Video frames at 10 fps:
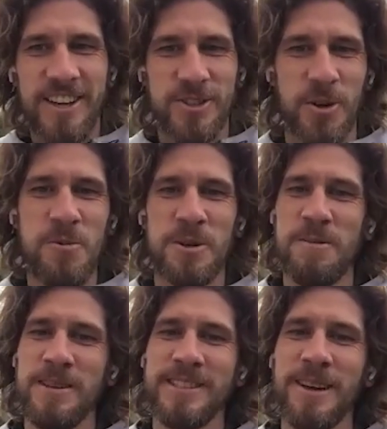So it was
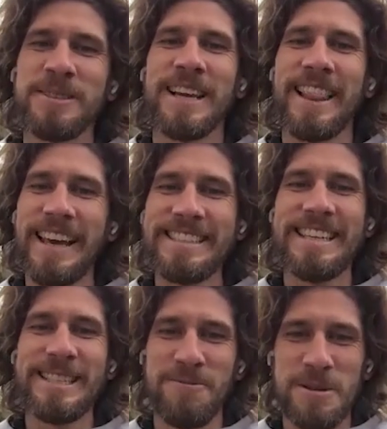something like
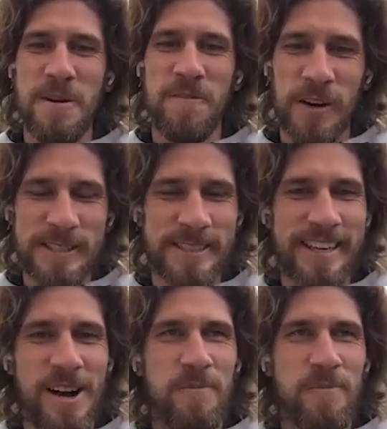this with my father.